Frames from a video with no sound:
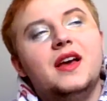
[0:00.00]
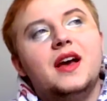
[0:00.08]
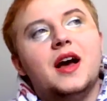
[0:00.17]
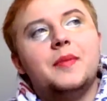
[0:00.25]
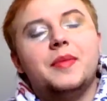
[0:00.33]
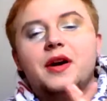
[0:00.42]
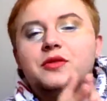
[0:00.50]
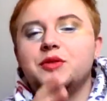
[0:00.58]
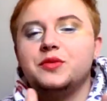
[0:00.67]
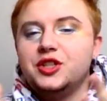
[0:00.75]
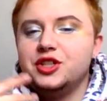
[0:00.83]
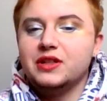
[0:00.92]
about the
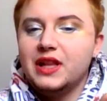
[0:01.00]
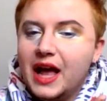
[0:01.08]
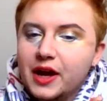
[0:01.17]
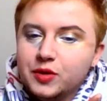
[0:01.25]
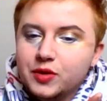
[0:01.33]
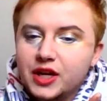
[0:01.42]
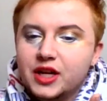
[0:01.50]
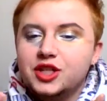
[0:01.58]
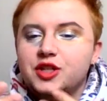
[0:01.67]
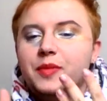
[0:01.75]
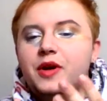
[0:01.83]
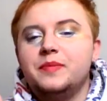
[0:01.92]
Russian language,
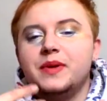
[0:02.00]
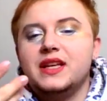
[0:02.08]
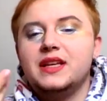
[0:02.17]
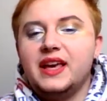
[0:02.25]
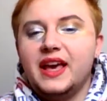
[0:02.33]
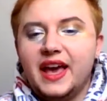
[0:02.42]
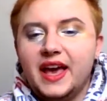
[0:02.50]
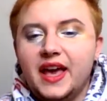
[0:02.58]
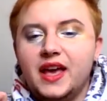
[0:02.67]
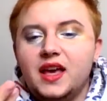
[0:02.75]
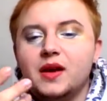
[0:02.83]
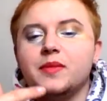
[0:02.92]
about being
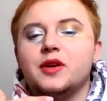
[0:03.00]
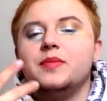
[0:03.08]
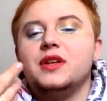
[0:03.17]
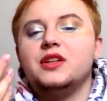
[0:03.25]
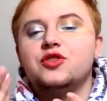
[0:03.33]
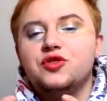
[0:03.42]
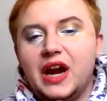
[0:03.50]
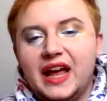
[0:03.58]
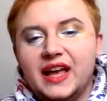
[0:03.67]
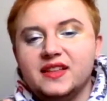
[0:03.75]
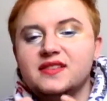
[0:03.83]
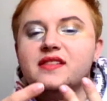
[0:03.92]
gay, about being
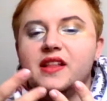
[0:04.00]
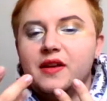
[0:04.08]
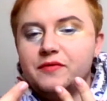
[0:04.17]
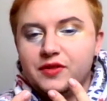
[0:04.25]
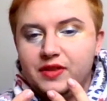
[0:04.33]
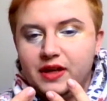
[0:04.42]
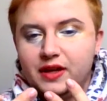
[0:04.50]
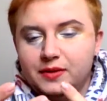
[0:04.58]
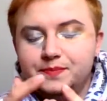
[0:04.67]
trans, and everything.